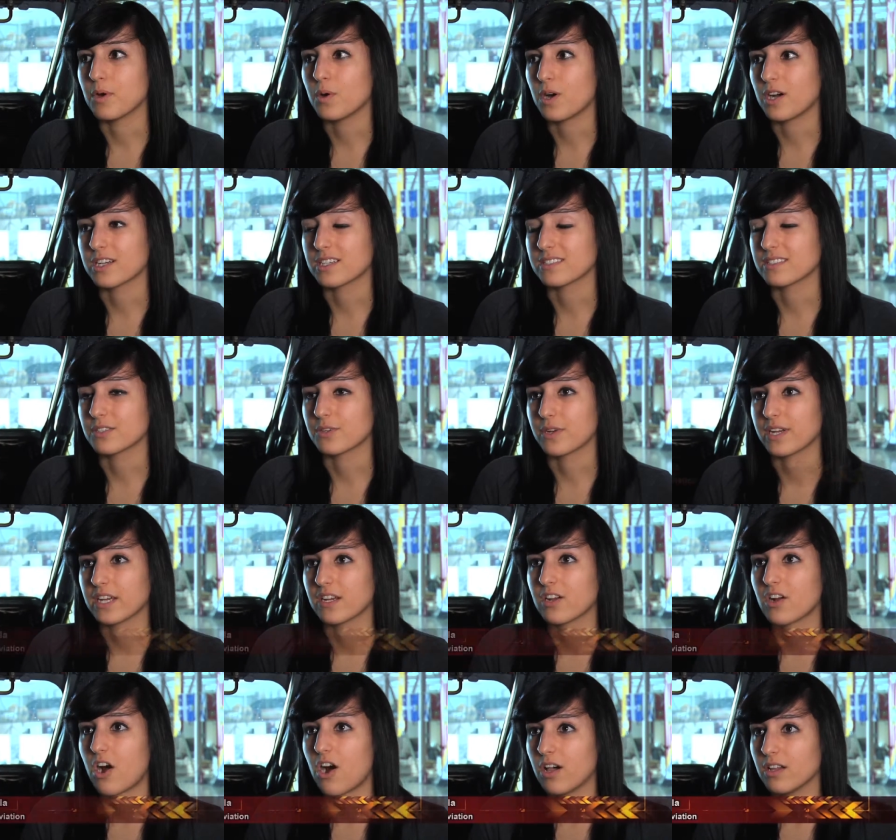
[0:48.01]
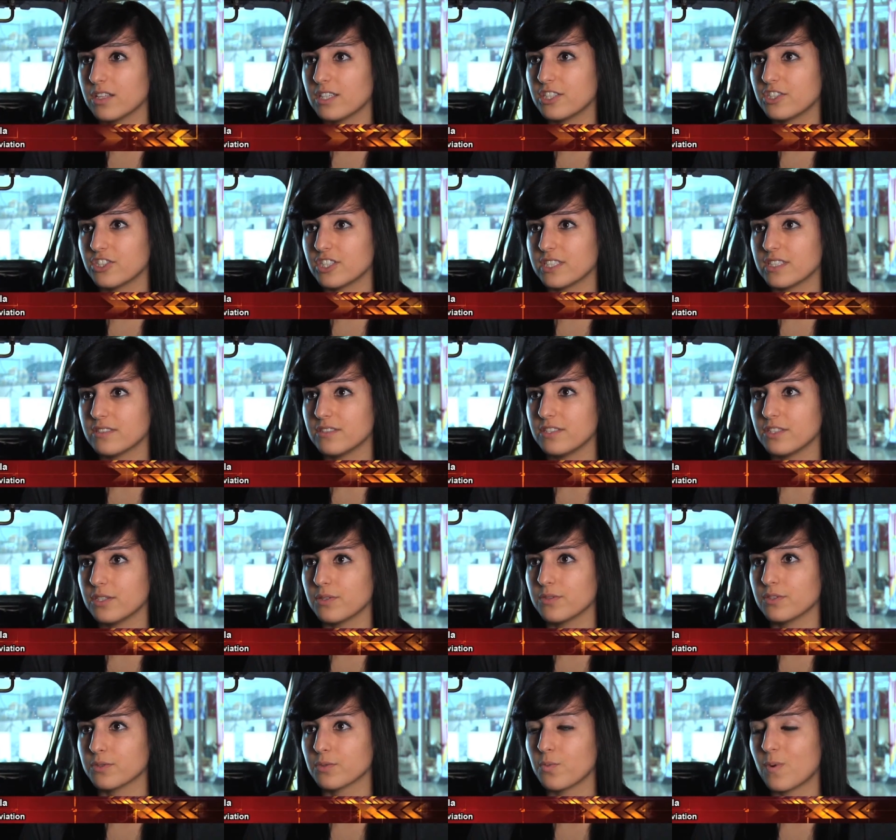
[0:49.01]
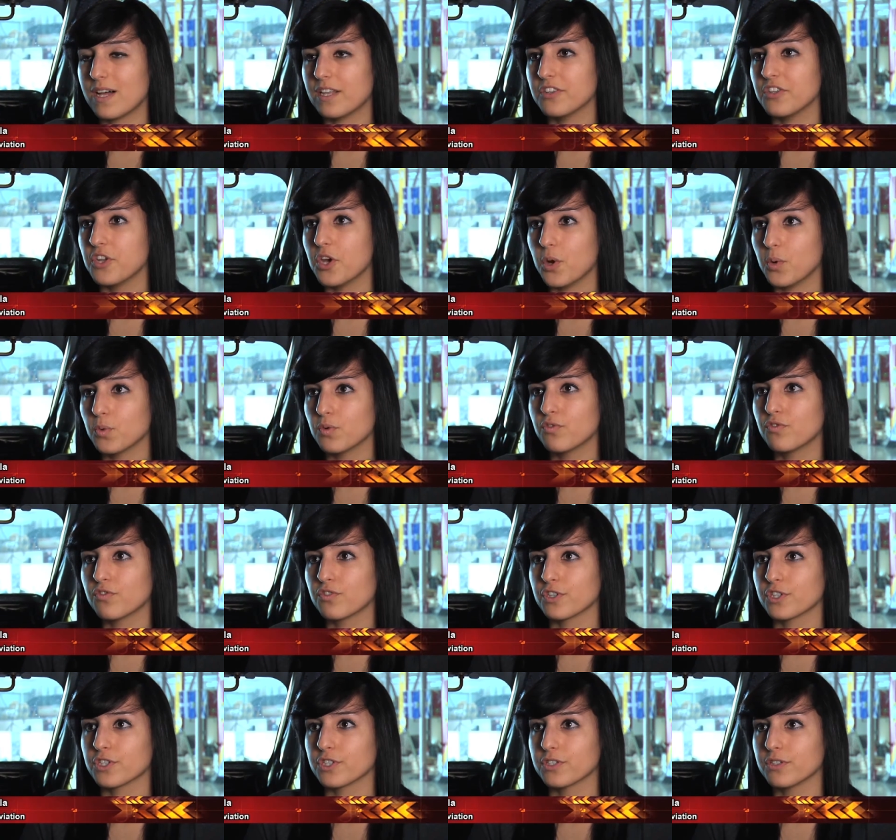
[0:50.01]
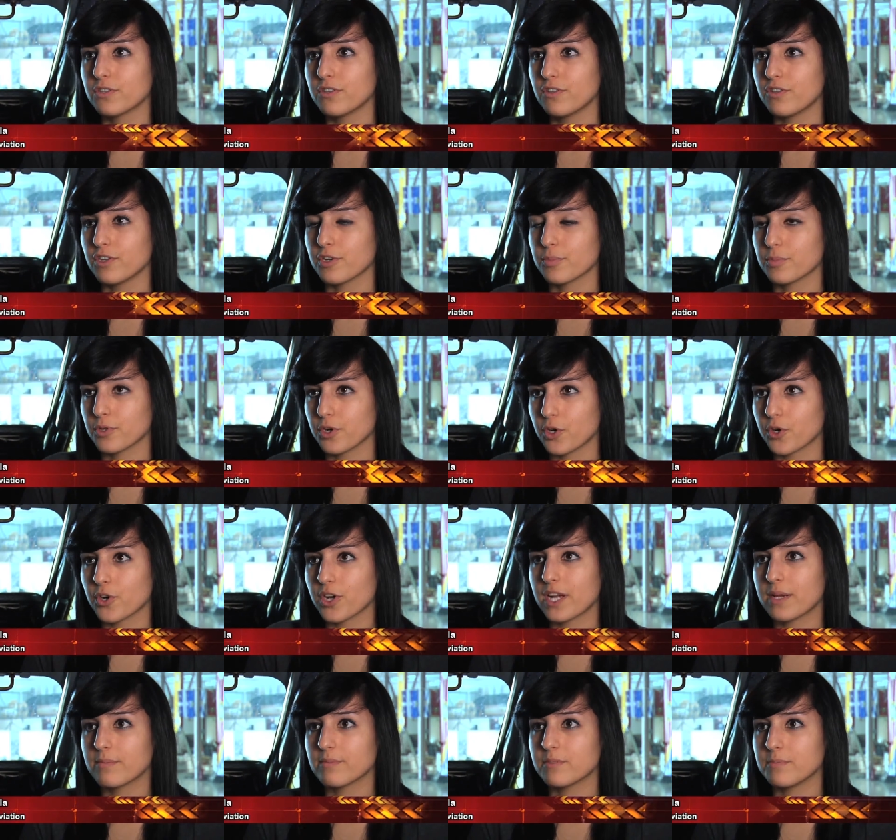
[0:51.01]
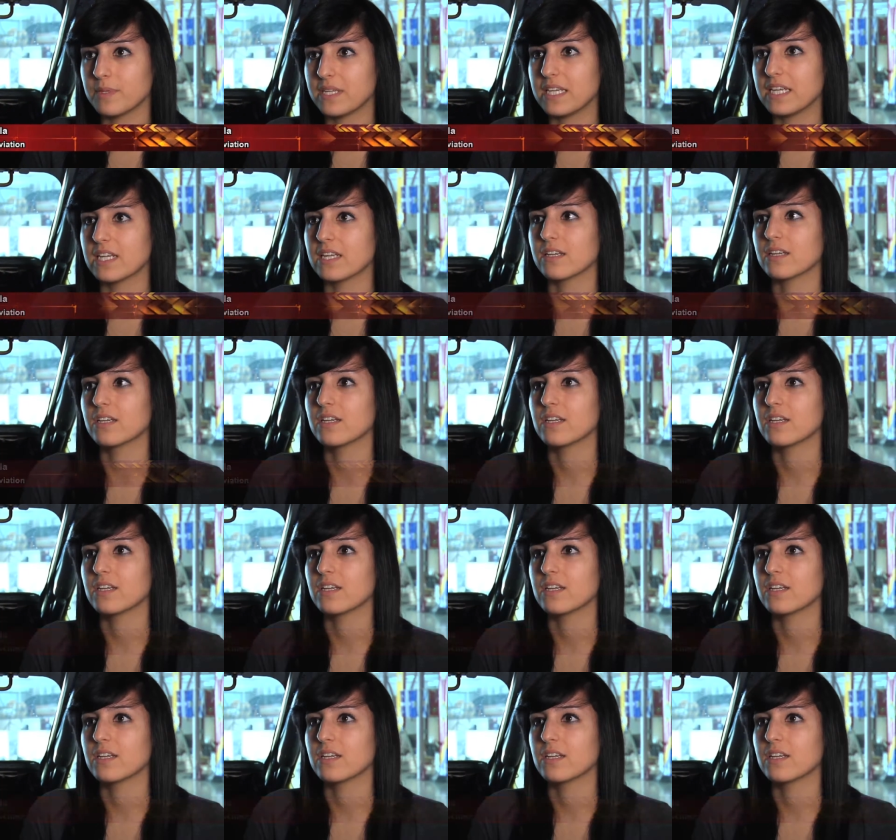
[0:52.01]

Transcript: Mohawk is a great college and you know they're well known for their programs being